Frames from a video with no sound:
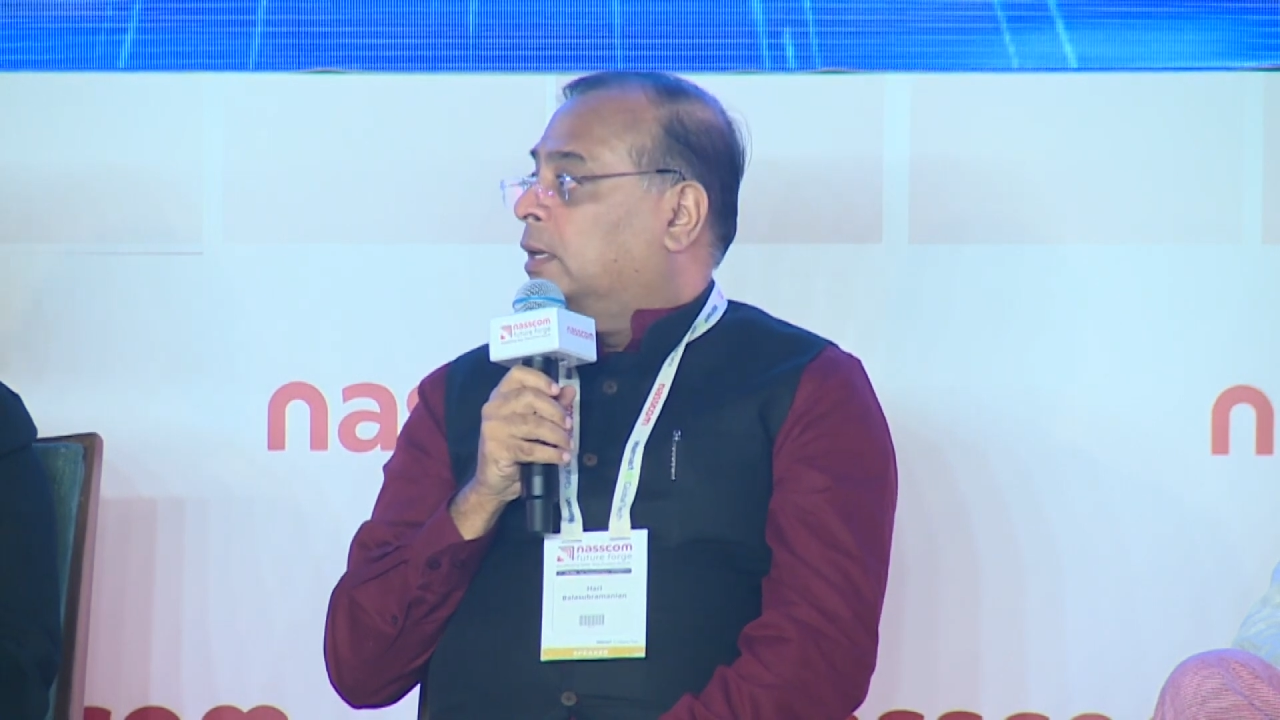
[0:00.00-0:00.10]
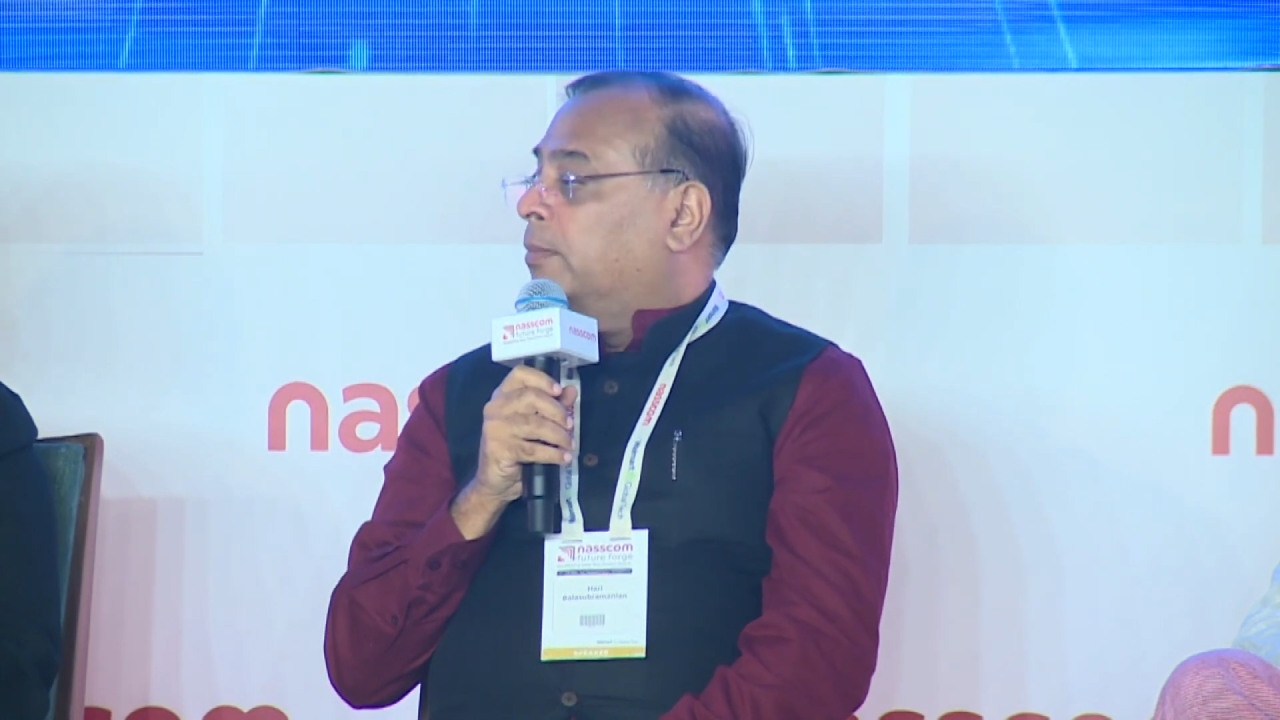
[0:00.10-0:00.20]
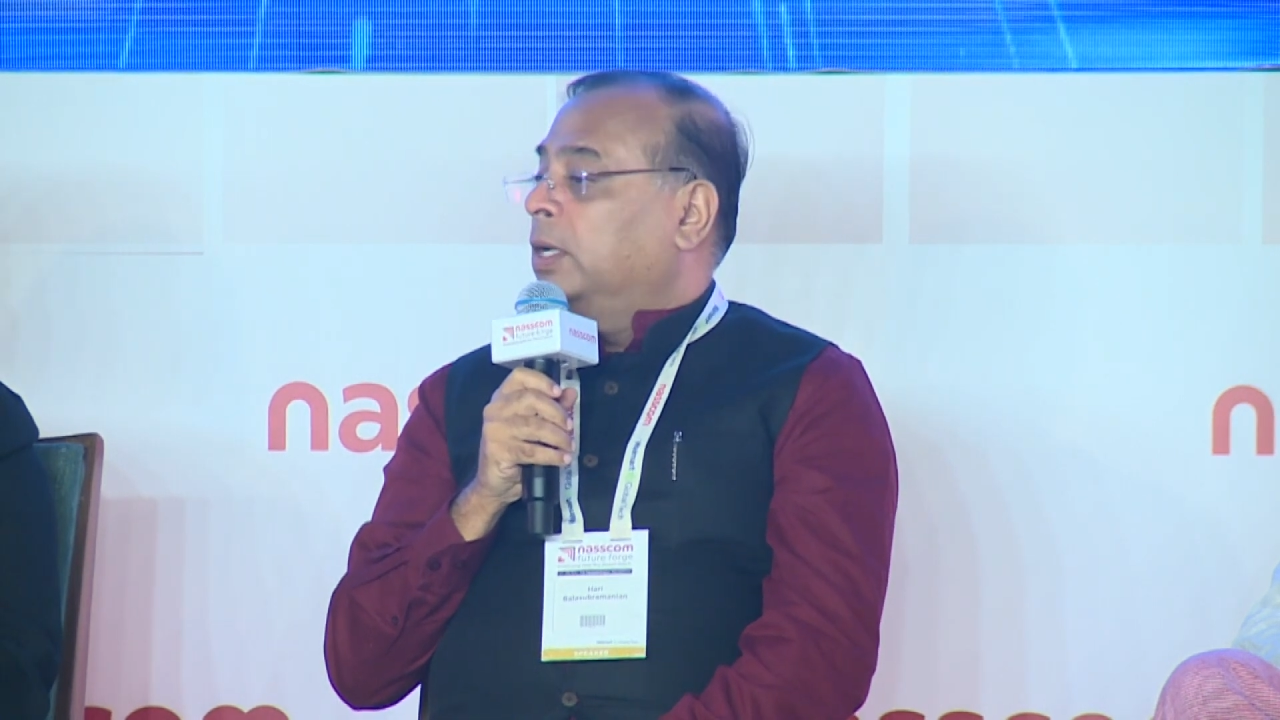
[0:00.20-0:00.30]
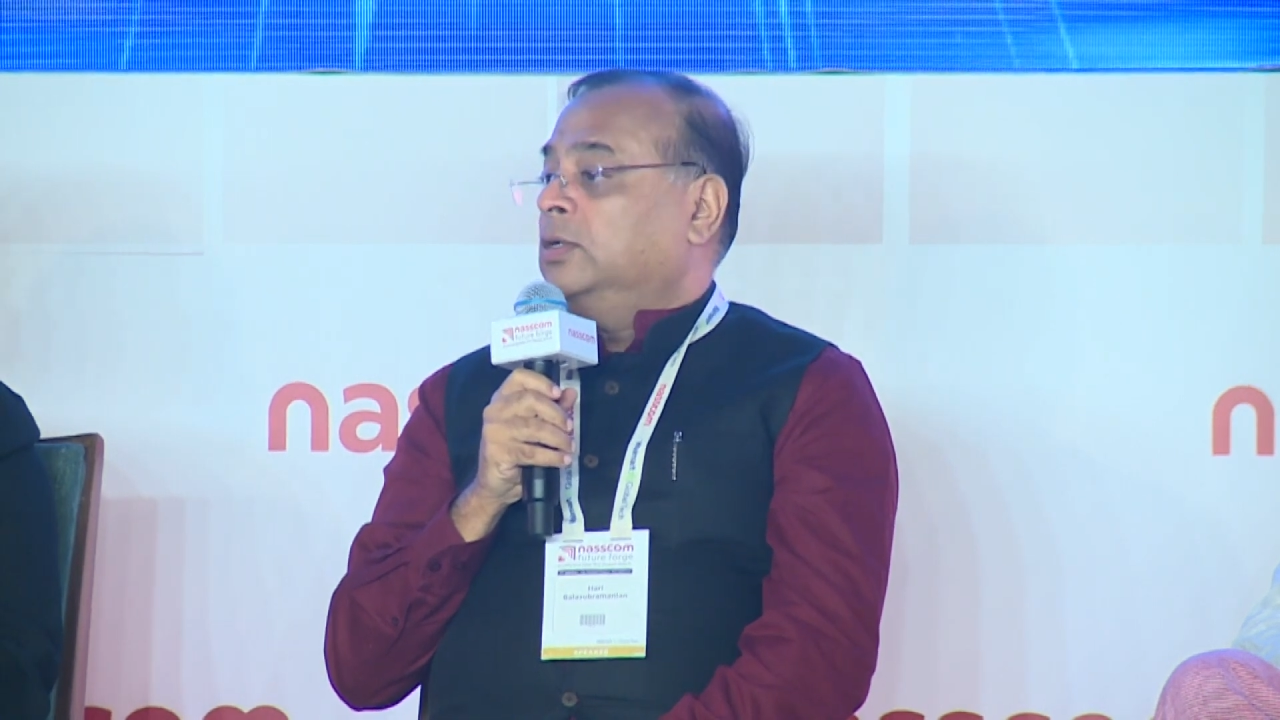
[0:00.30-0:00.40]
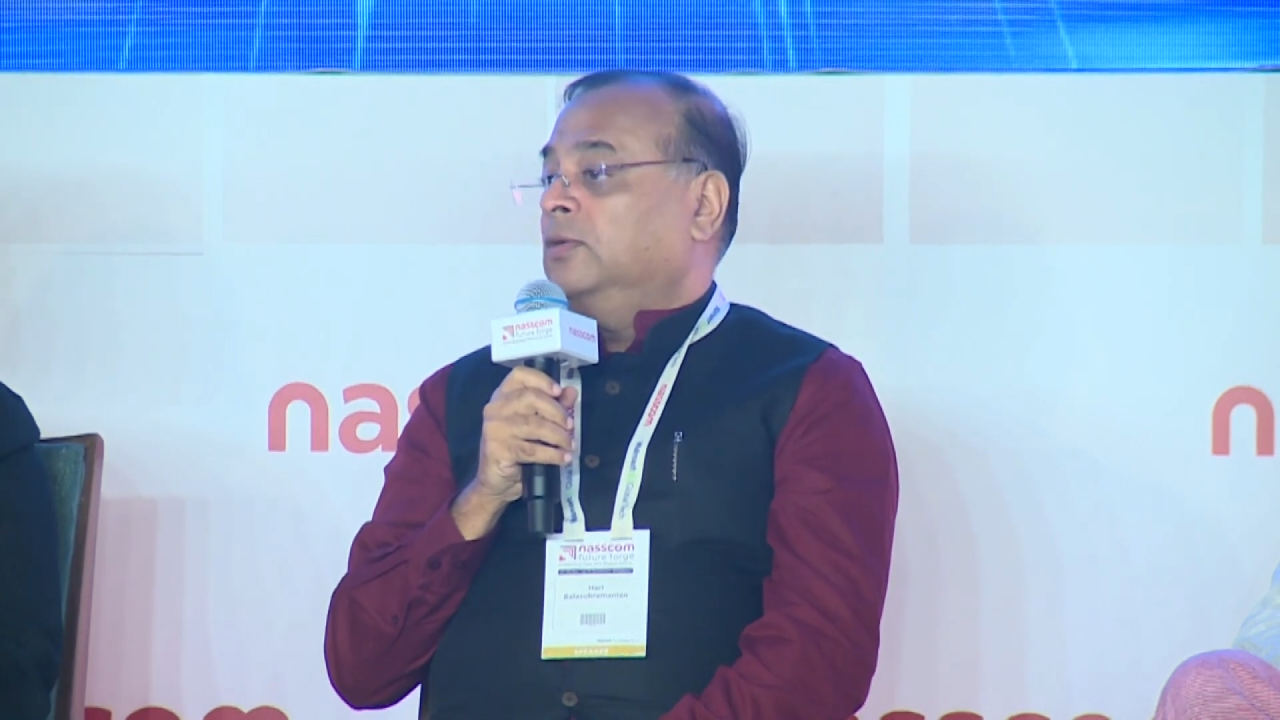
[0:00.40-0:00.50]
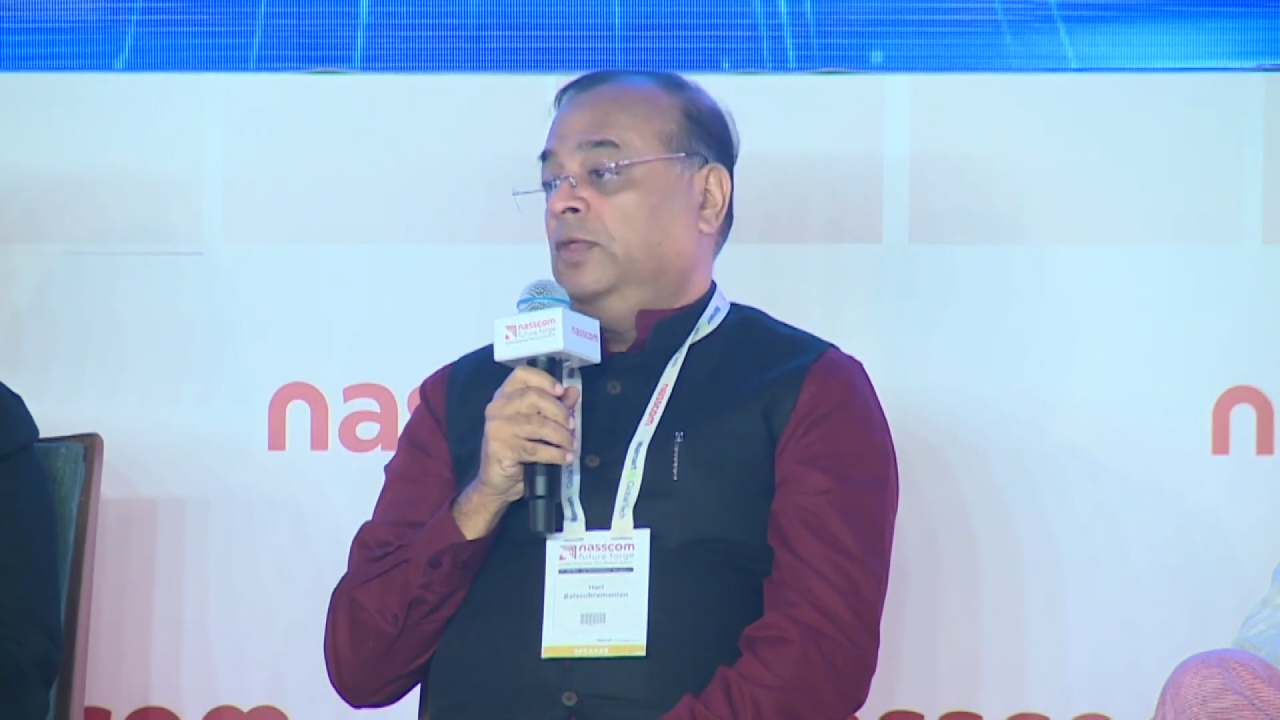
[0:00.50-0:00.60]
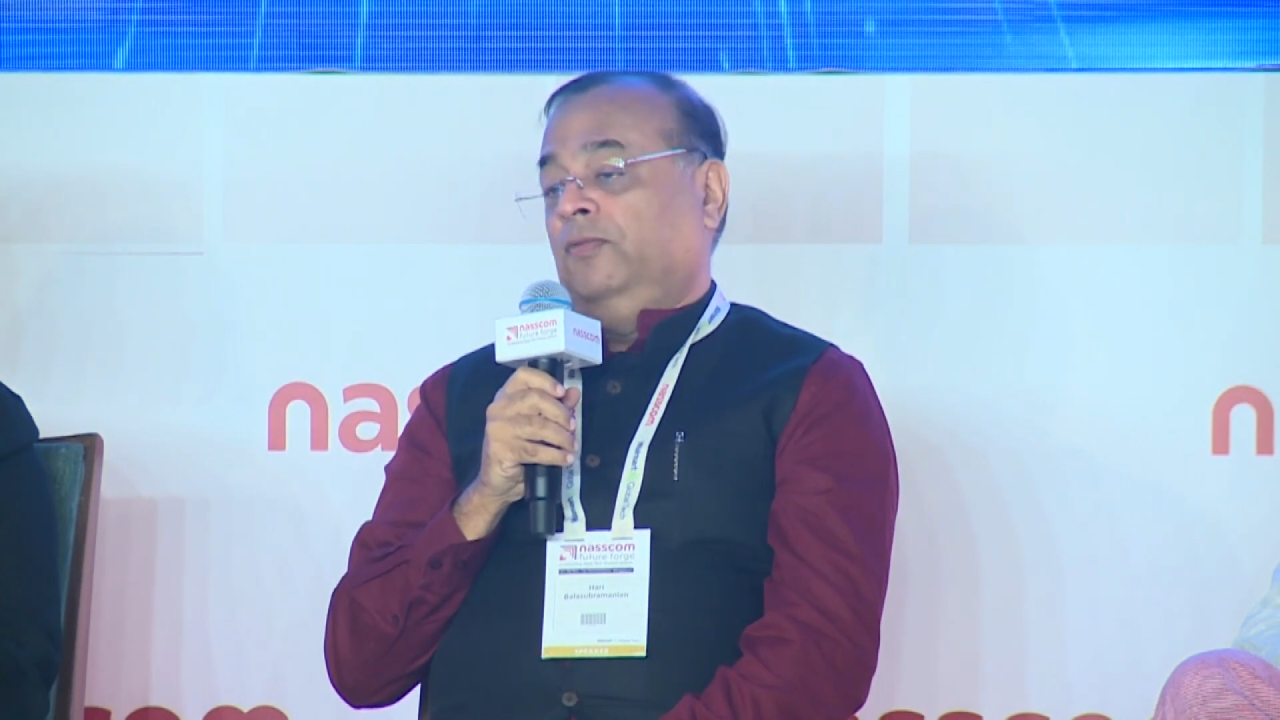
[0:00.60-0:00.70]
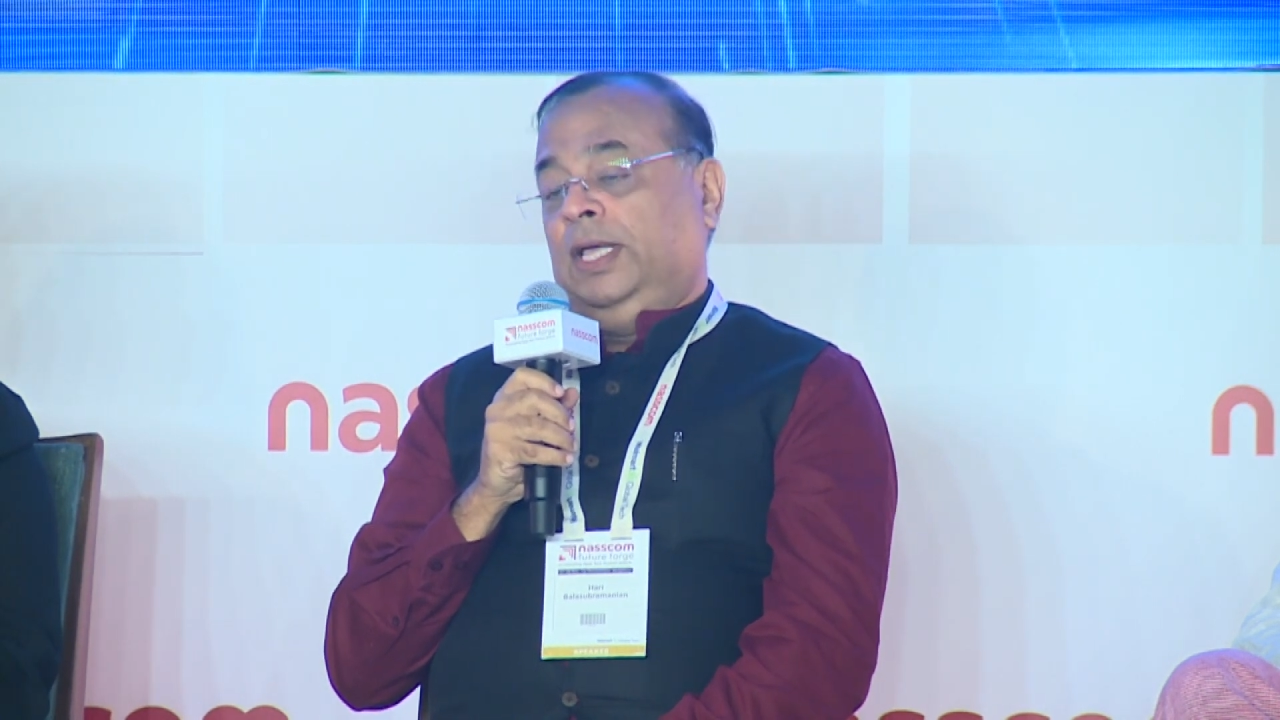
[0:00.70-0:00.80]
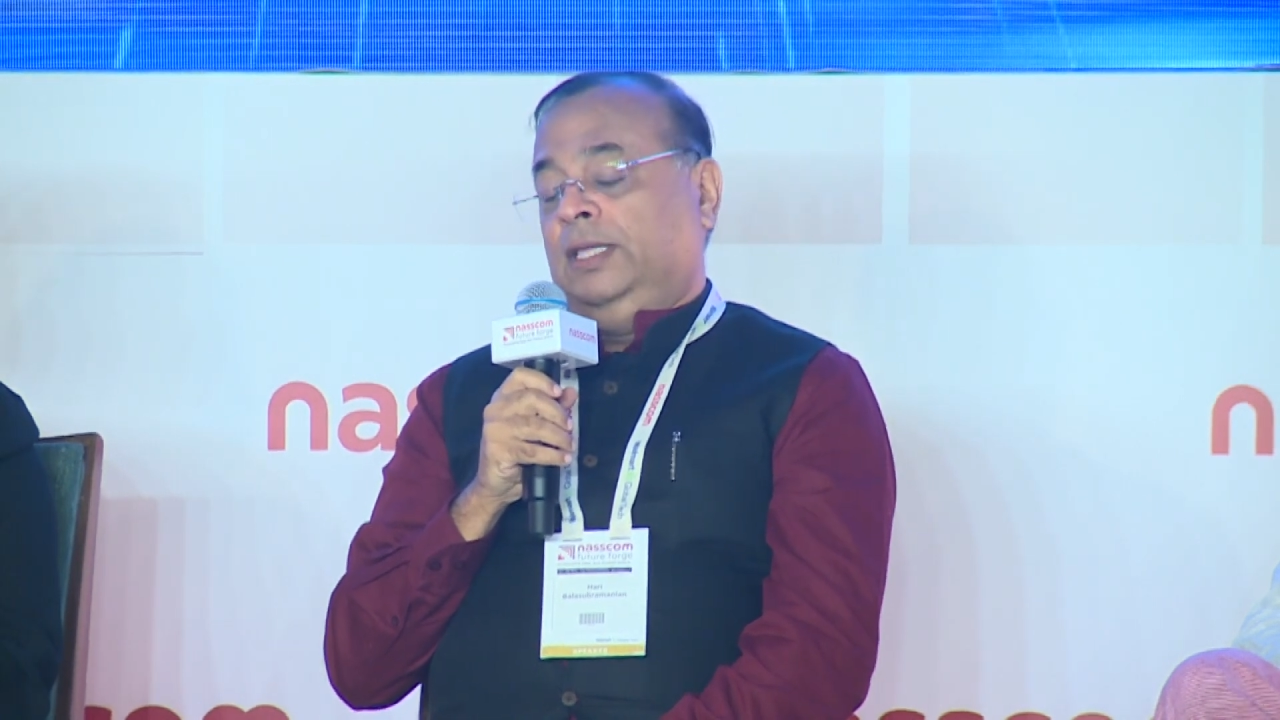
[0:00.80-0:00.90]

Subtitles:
because of the way